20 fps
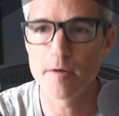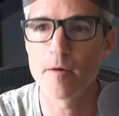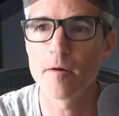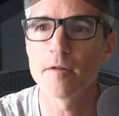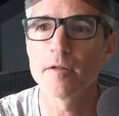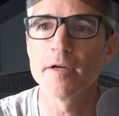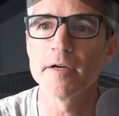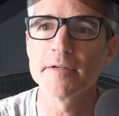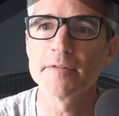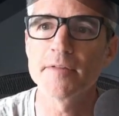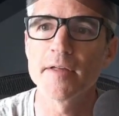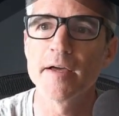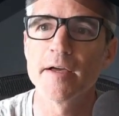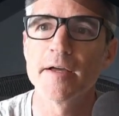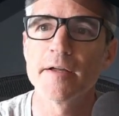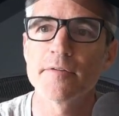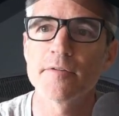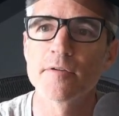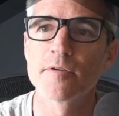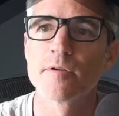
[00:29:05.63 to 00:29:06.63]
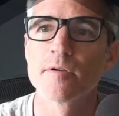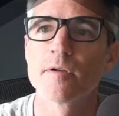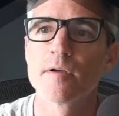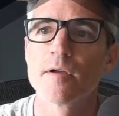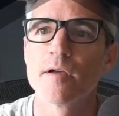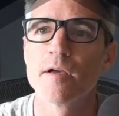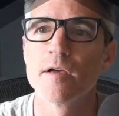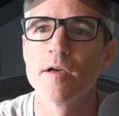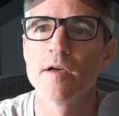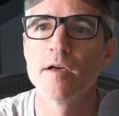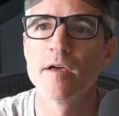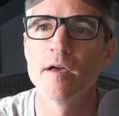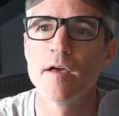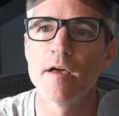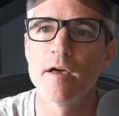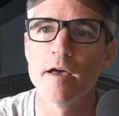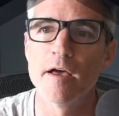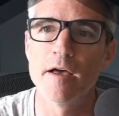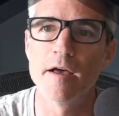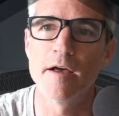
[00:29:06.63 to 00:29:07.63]
like that.
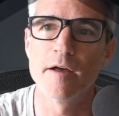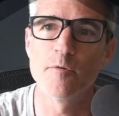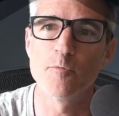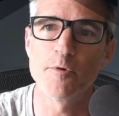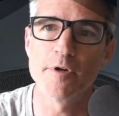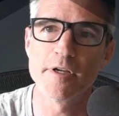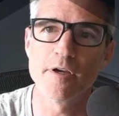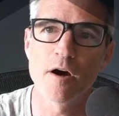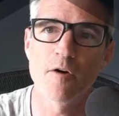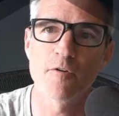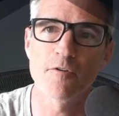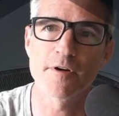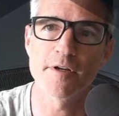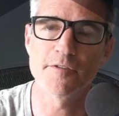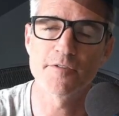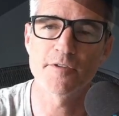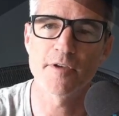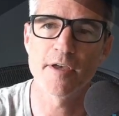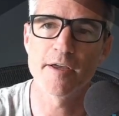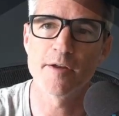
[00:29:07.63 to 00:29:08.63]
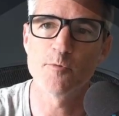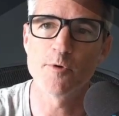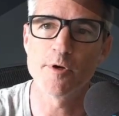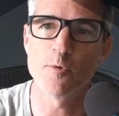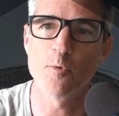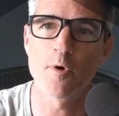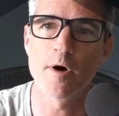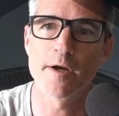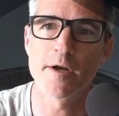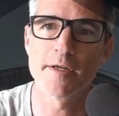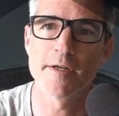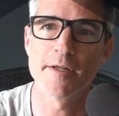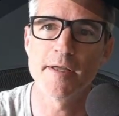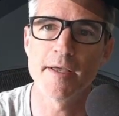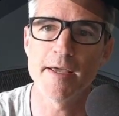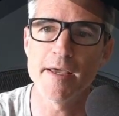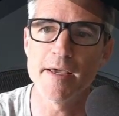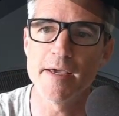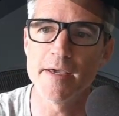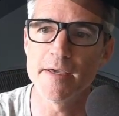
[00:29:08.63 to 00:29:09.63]
And we already said we wanted
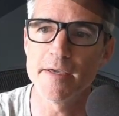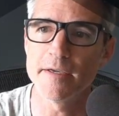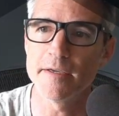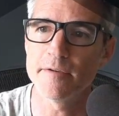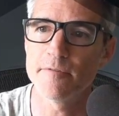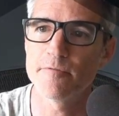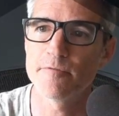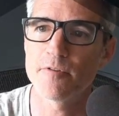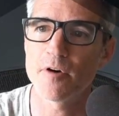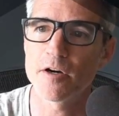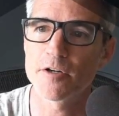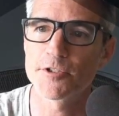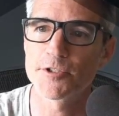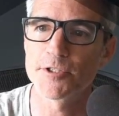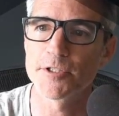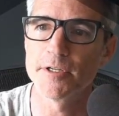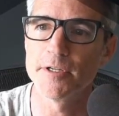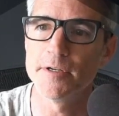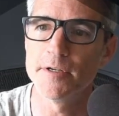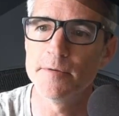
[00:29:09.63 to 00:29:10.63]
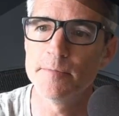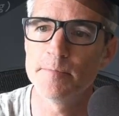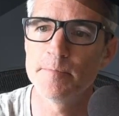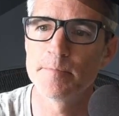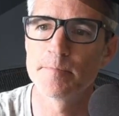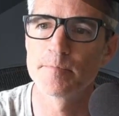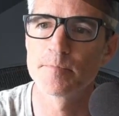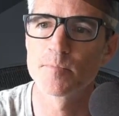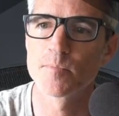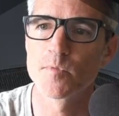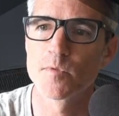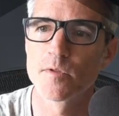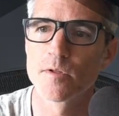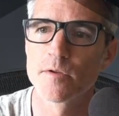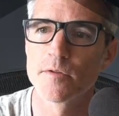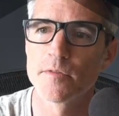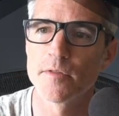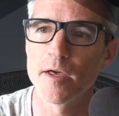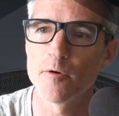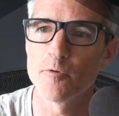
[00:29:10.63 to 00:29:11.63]
a function
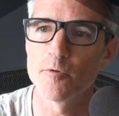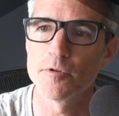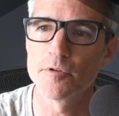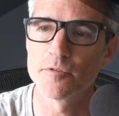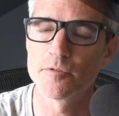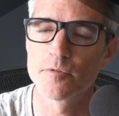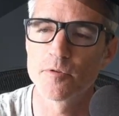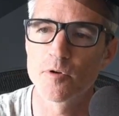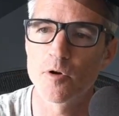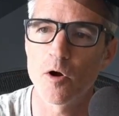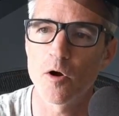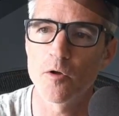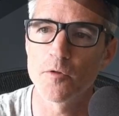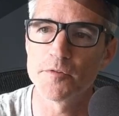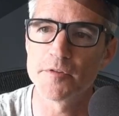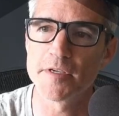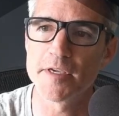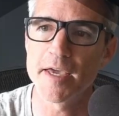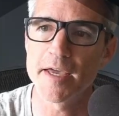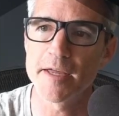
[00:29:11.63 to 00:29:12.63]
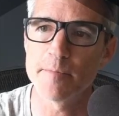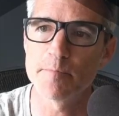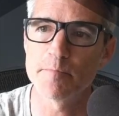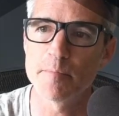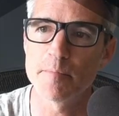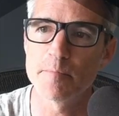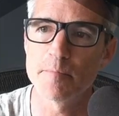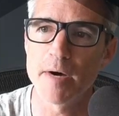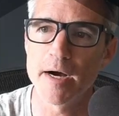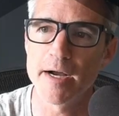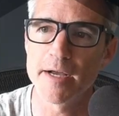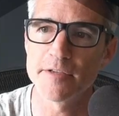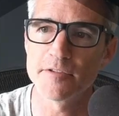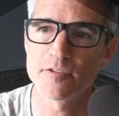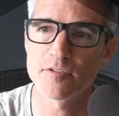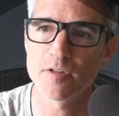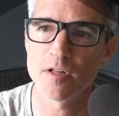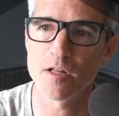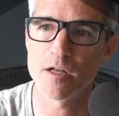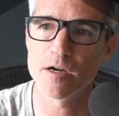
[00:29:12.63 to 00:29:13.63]
that was called
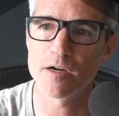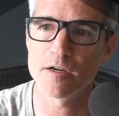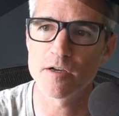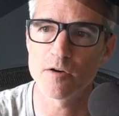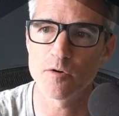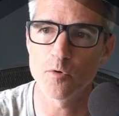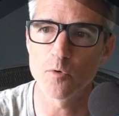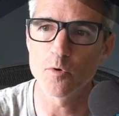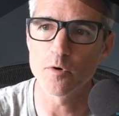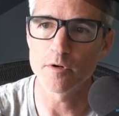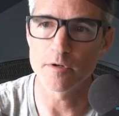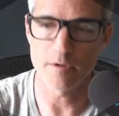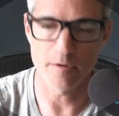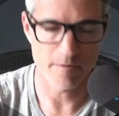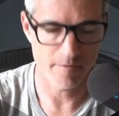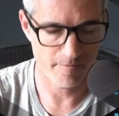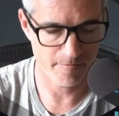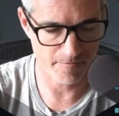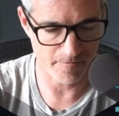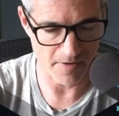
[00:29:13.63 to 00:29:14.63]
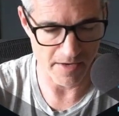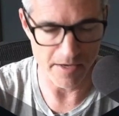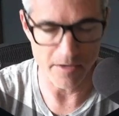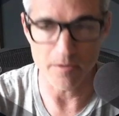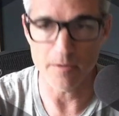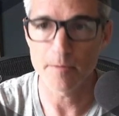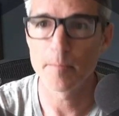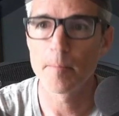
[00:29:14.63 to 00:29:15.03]
getBySlug or fail.